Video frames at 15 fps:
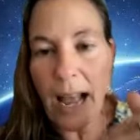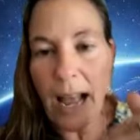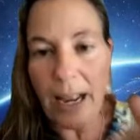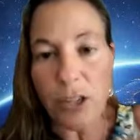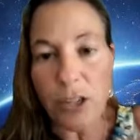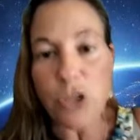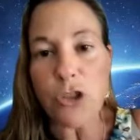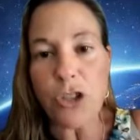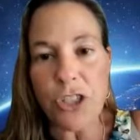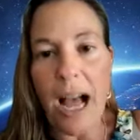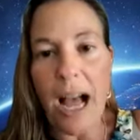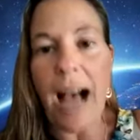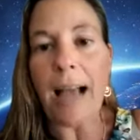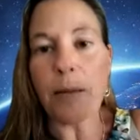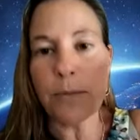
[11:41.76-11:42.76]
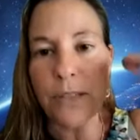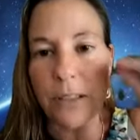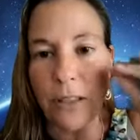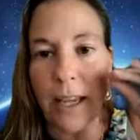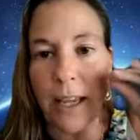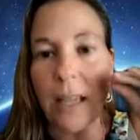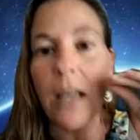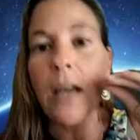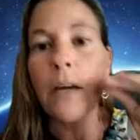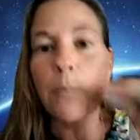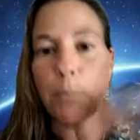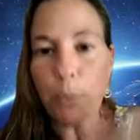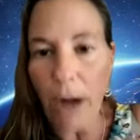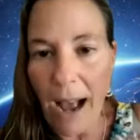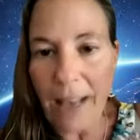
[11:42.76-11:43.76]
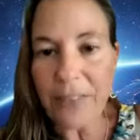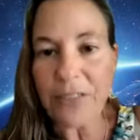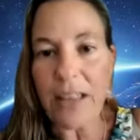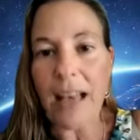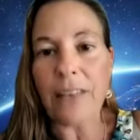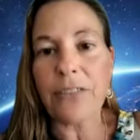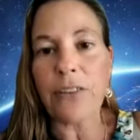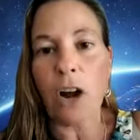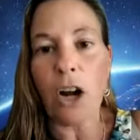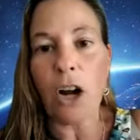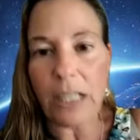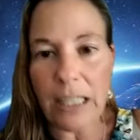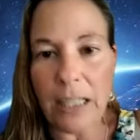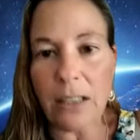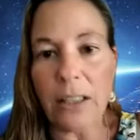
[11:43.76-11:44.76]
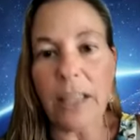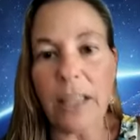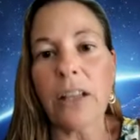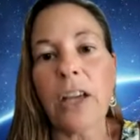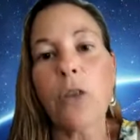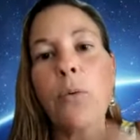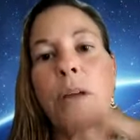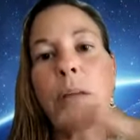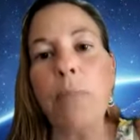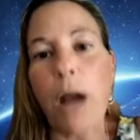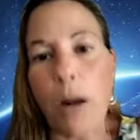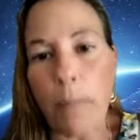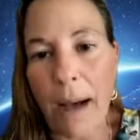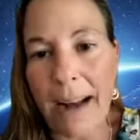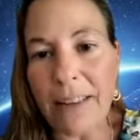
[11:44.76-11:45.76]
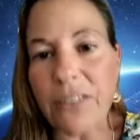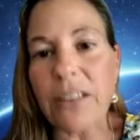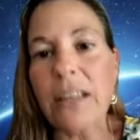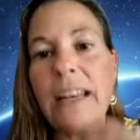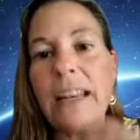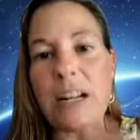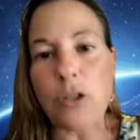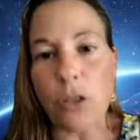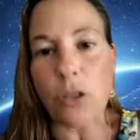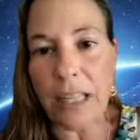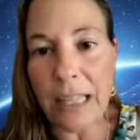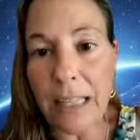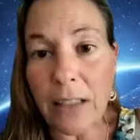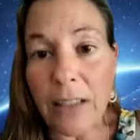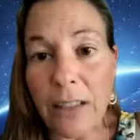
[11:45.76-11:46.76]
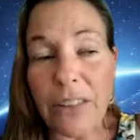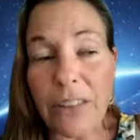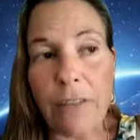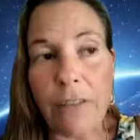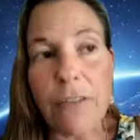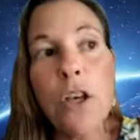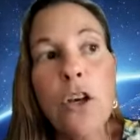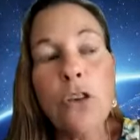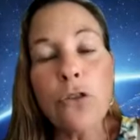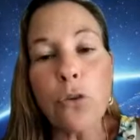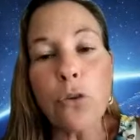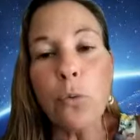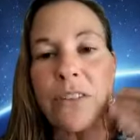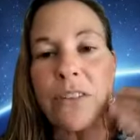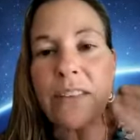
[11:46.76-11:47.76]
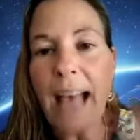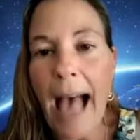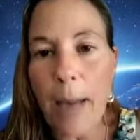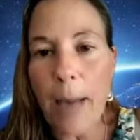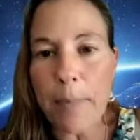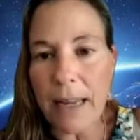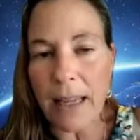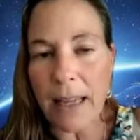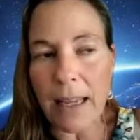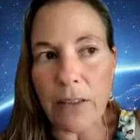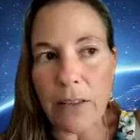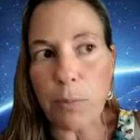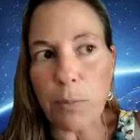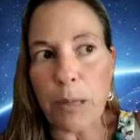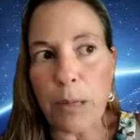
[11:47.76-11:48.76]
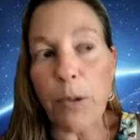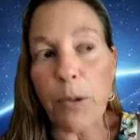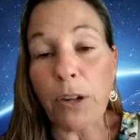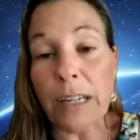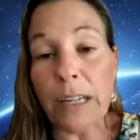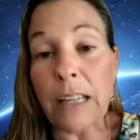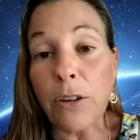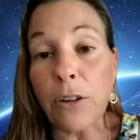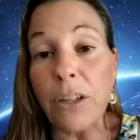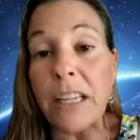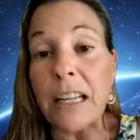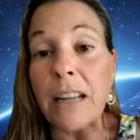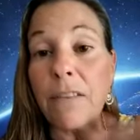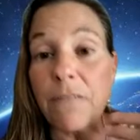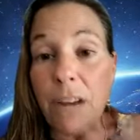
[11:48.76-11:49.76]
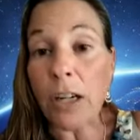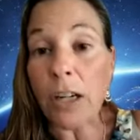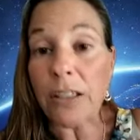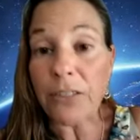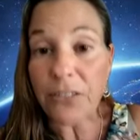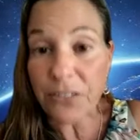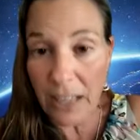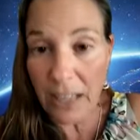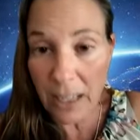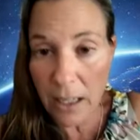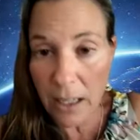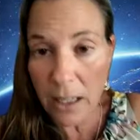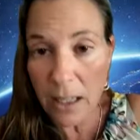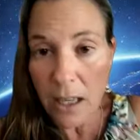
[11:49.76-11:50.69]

extra time to like process our healing like we right. our bodies can naturally heal itself so what's happening is people are either getting very sick